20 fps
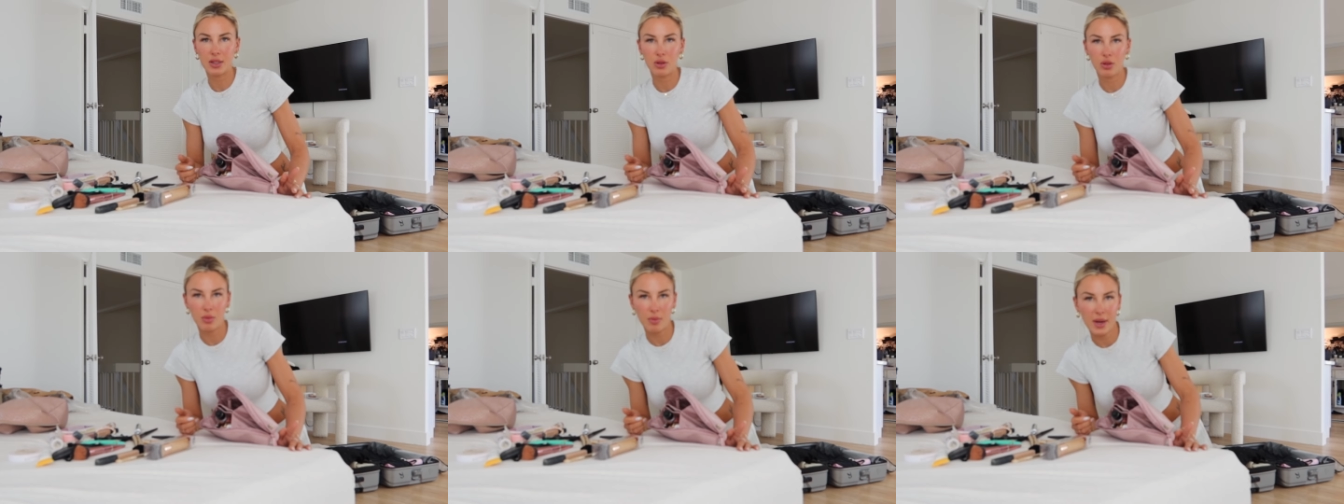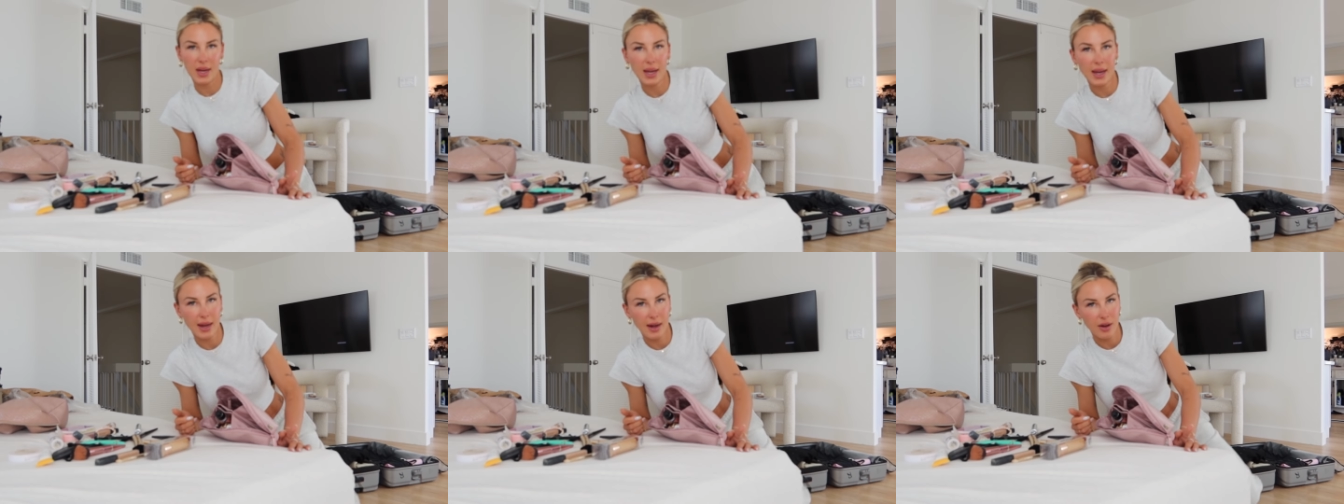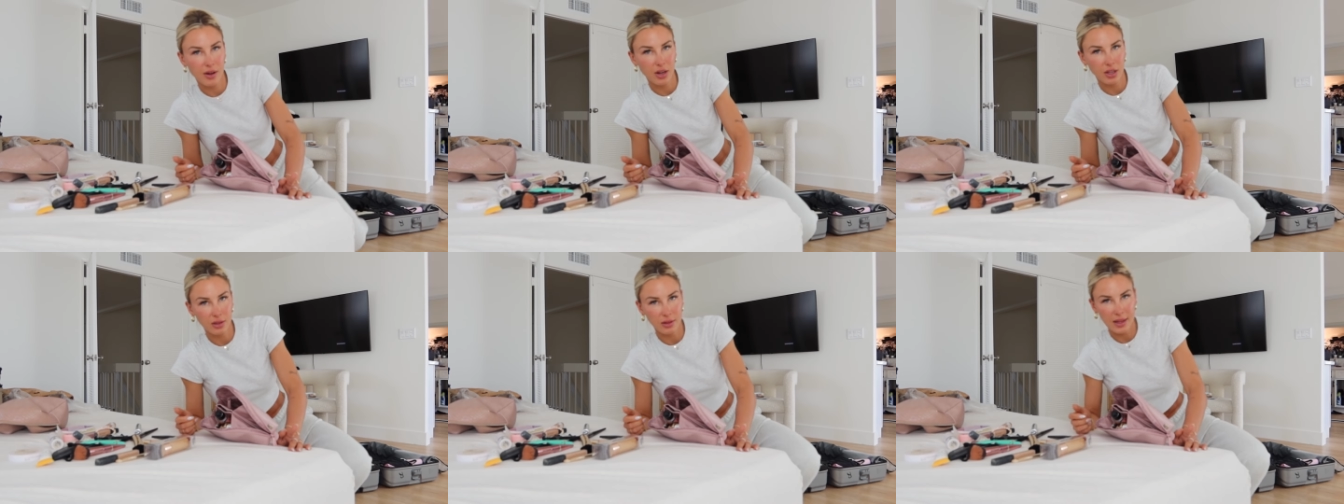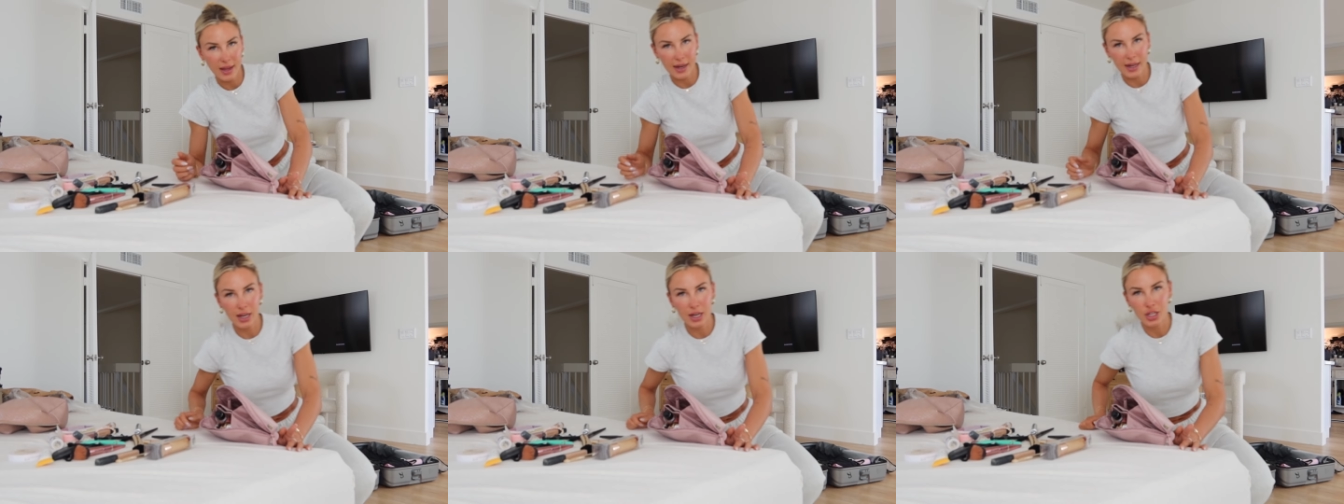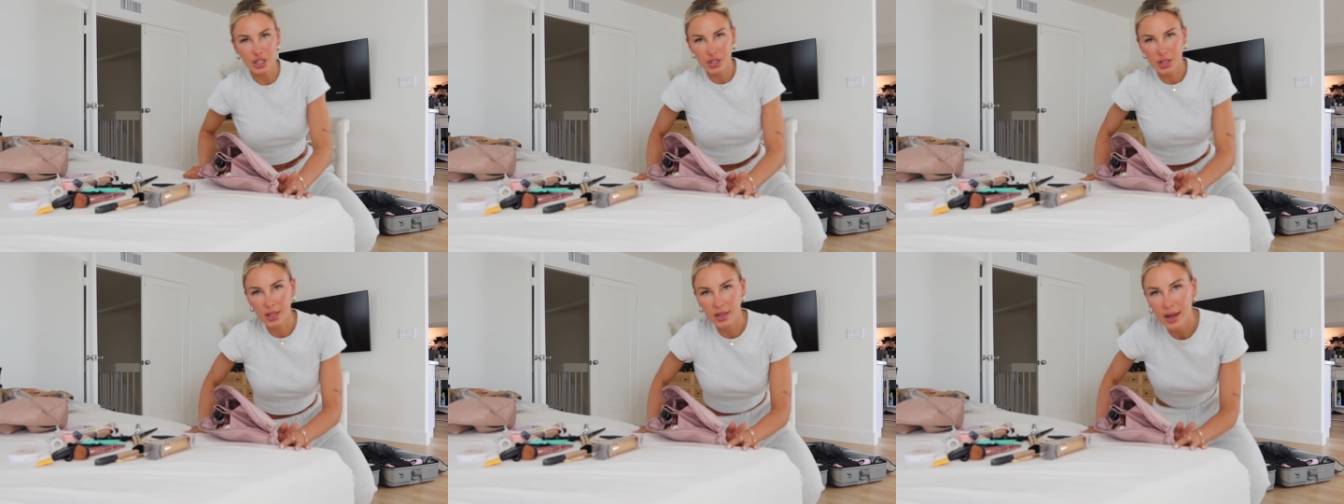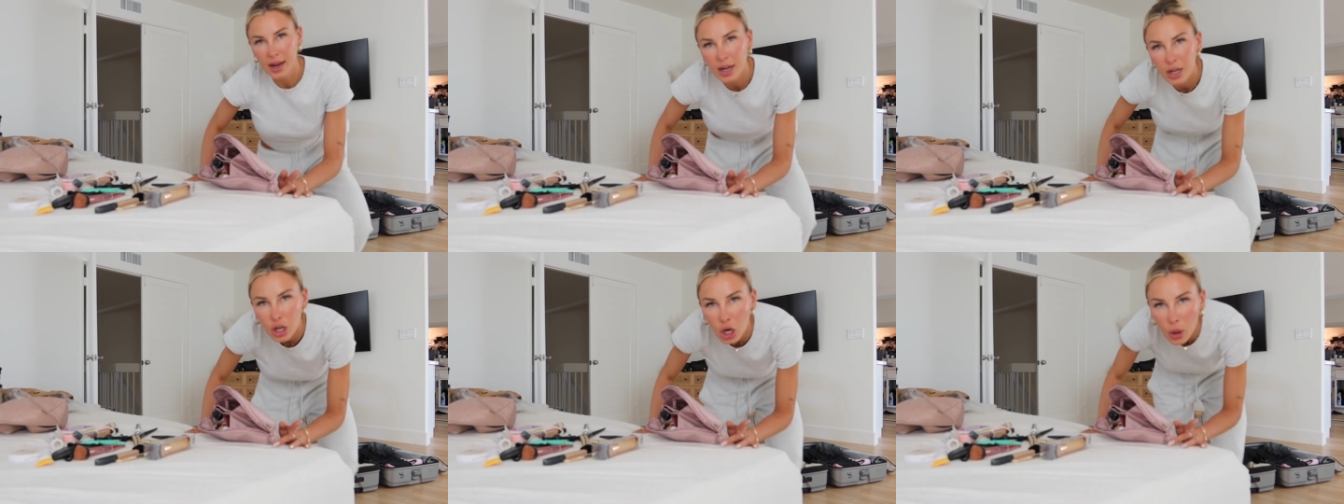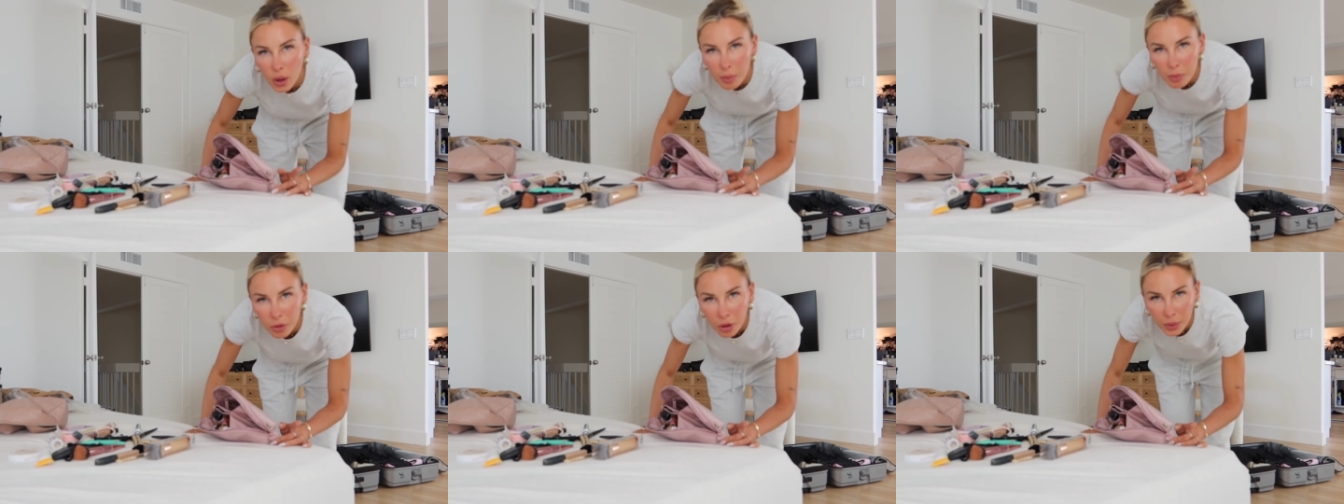into my carry-on luggage that I know
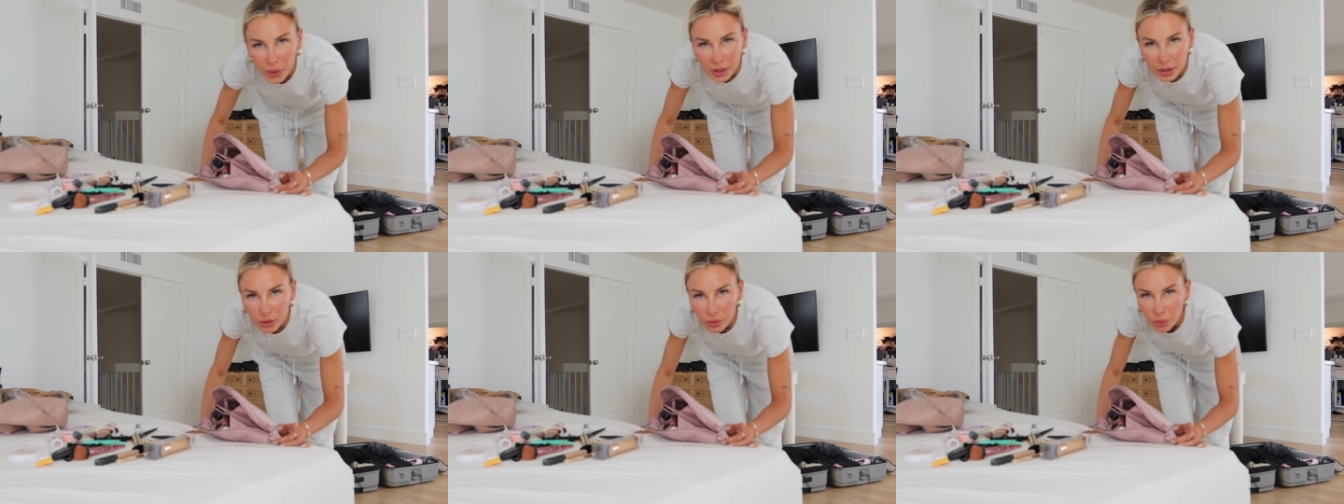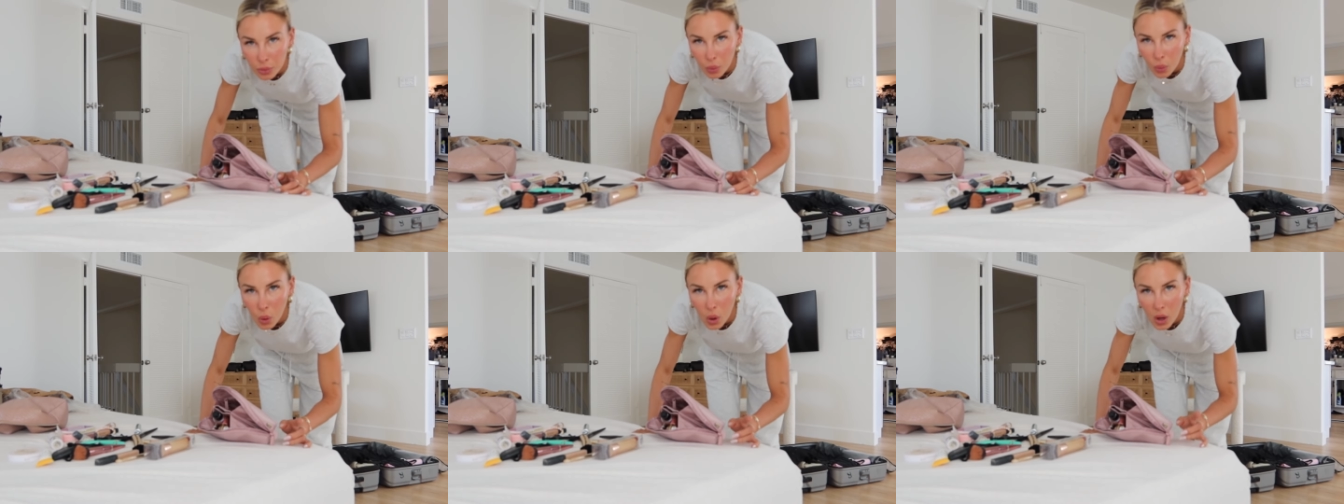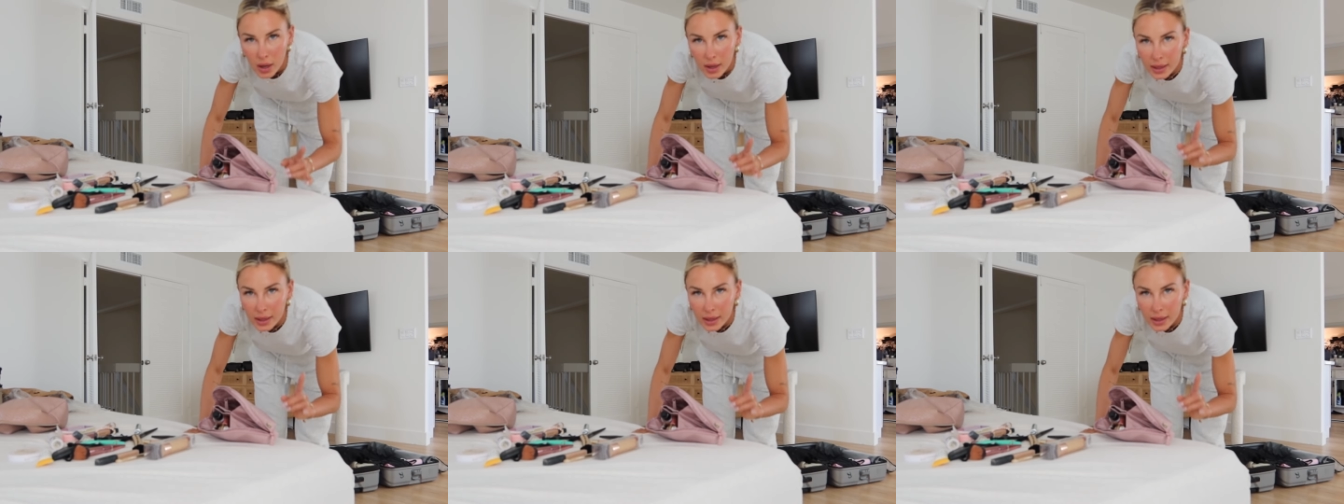I'm going to